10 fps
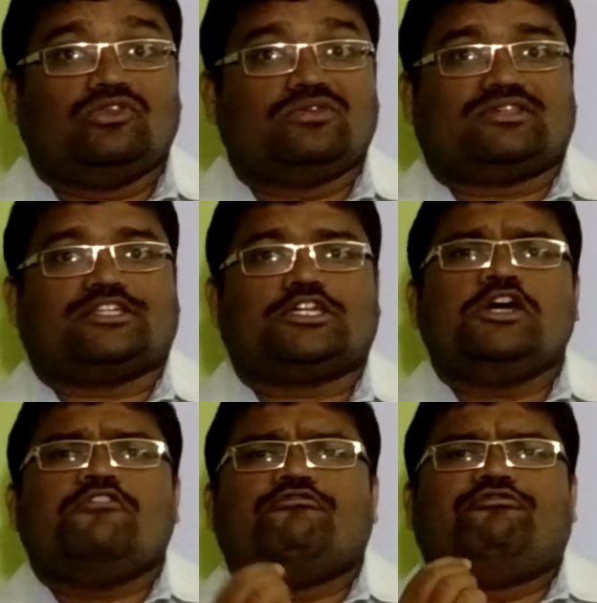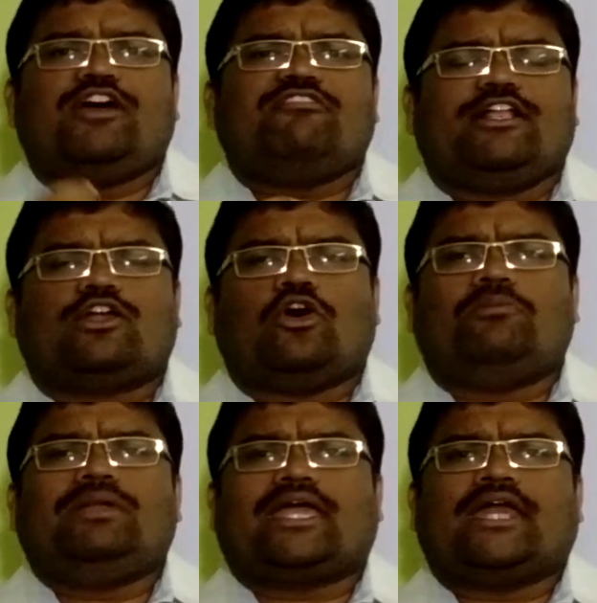no such. Very, very
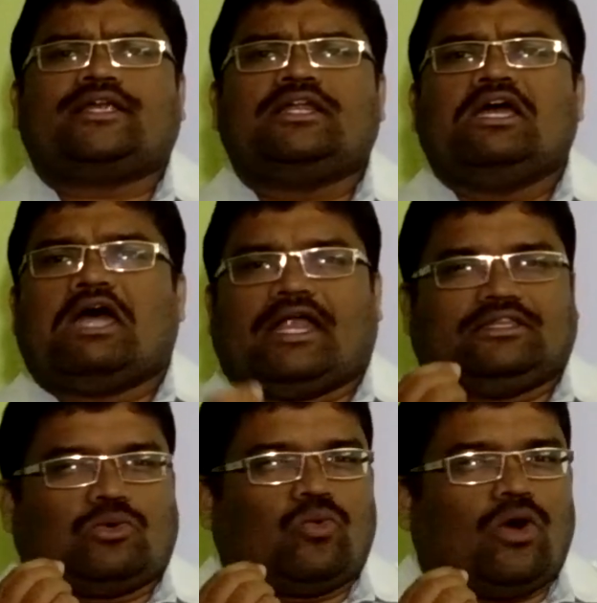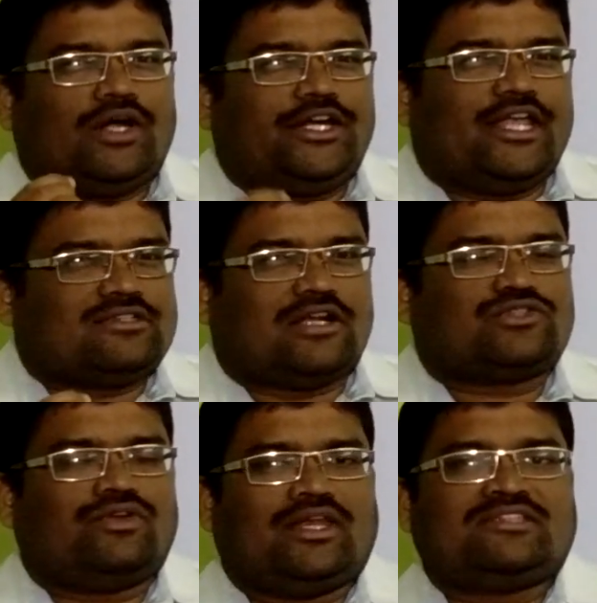complicated, and the quantity is
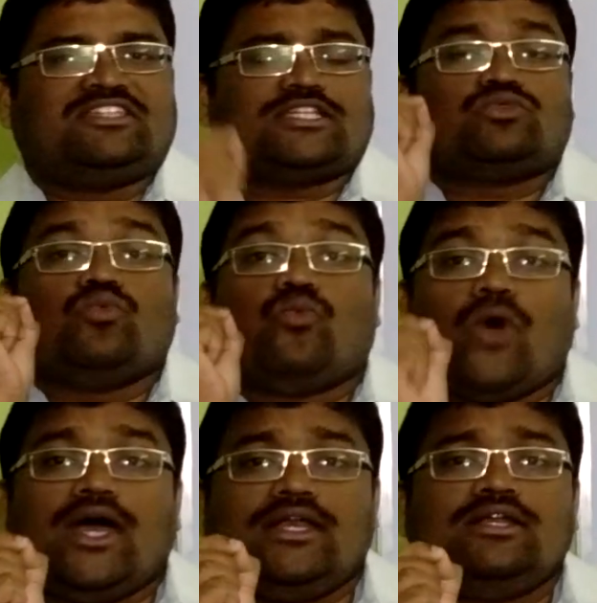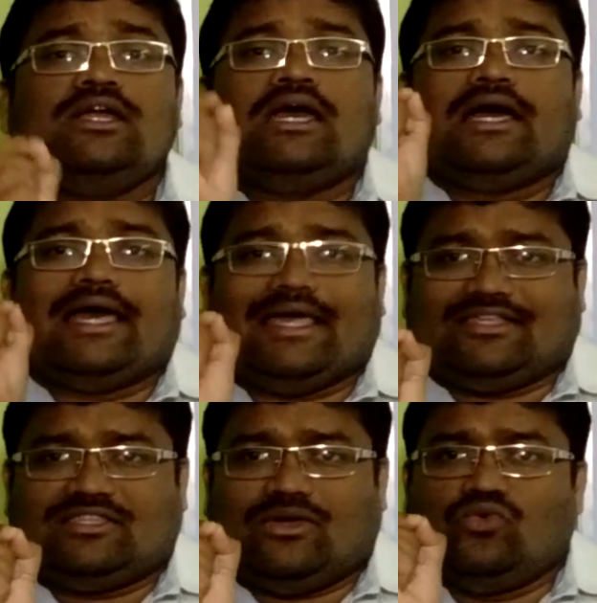also very less. Just one
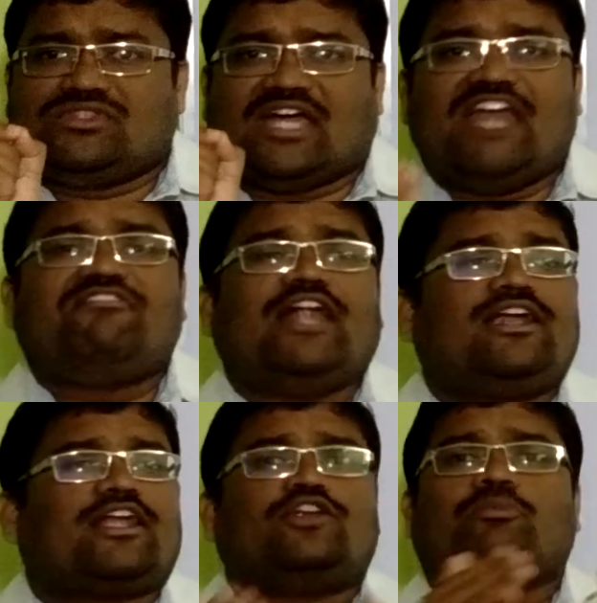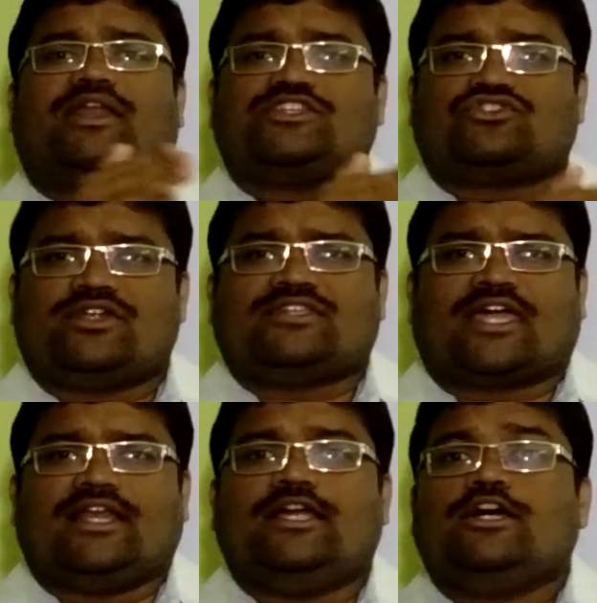oocyte will enter into menstrual
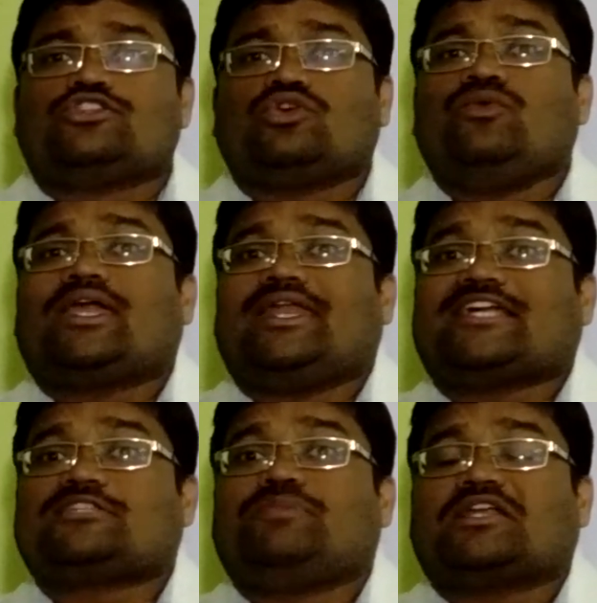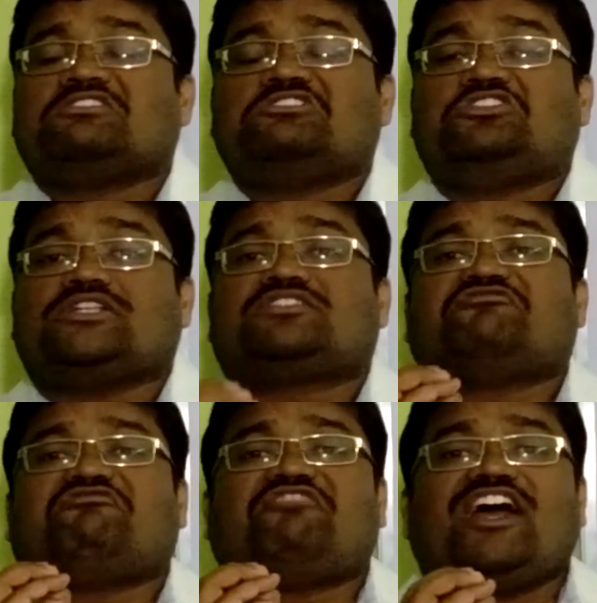cycle. So we can expect just
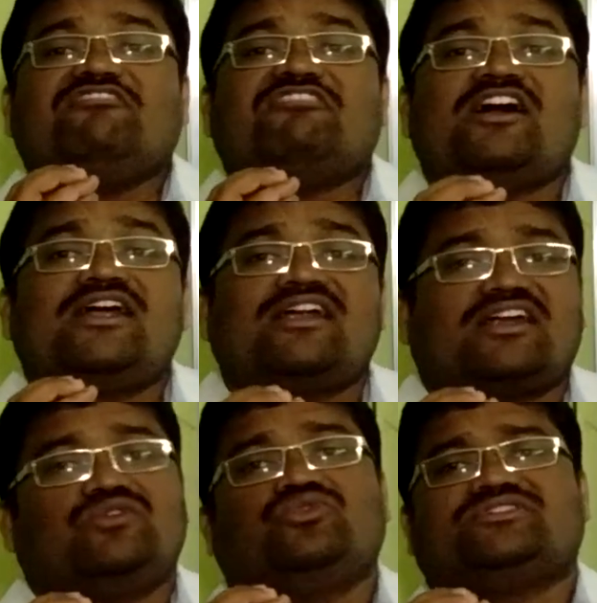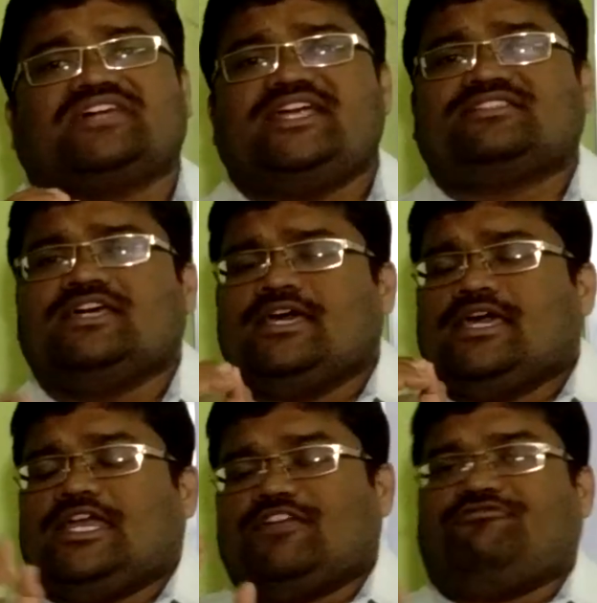500 oocytes
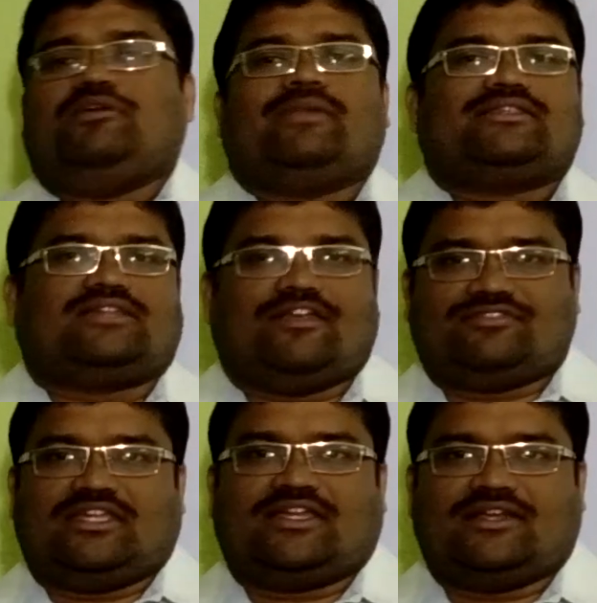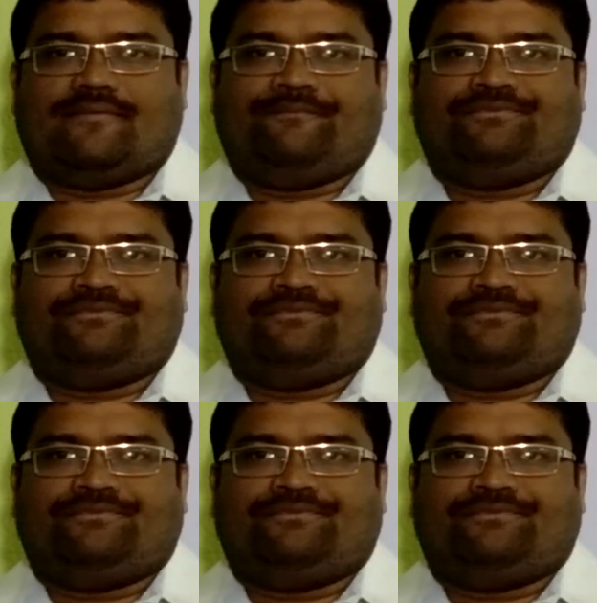in a female's life cycle.